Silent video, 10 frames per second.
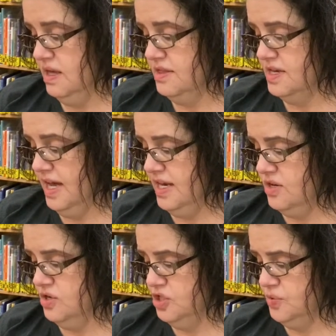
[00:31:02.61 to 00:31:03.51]
The night
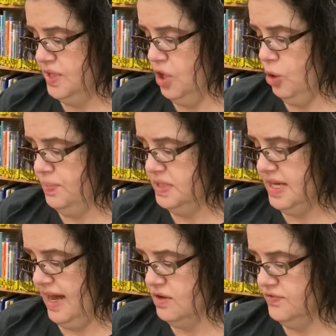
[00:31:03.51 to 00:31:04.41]
nursery opened
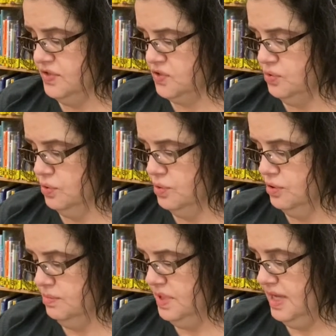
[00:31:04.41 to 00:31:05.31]
out of the
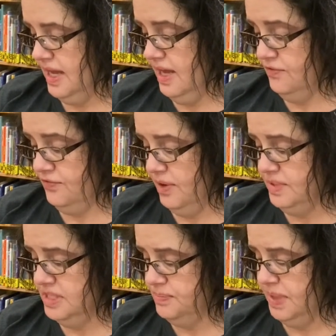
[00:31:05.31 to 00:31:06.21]
schoolroom, and from
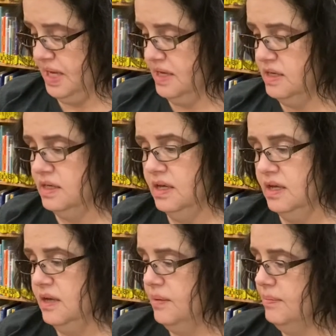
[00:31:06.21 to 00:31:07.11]
his bed,
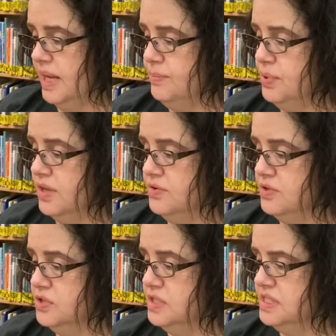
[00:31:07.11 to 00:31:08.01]
my brother
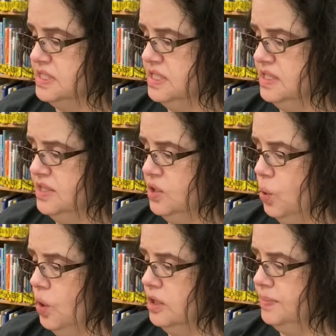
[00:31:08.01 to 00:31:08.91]
could see the
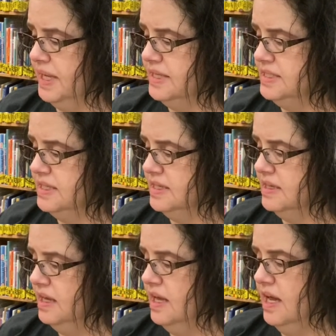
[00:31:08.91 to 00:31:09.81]
oil painting
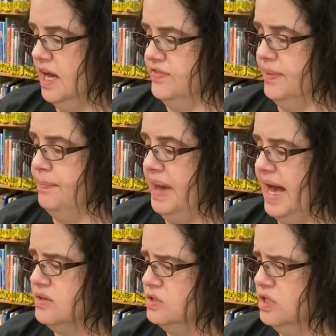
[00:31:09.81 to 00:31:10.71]
of the
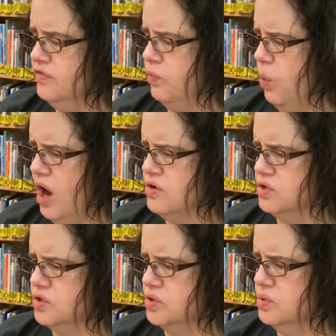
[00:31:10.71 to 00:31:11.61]
Battle of
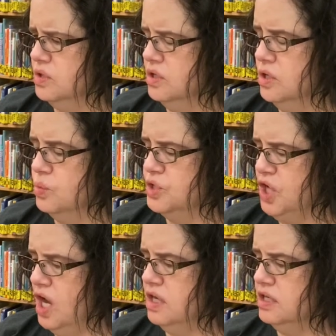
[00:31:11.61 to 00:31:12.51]
Waterloo, which
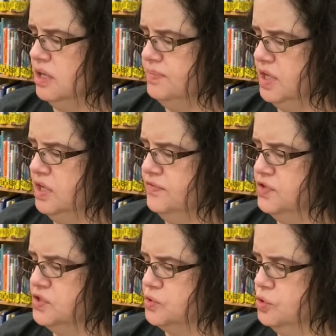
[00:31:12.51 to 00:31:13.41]
hung above the
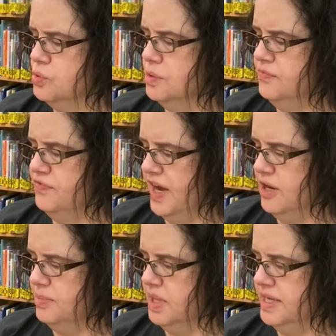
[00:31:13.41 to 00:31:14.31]
schoolroom
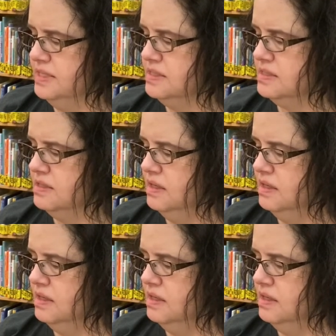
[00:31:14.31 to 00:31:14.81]
fireplace,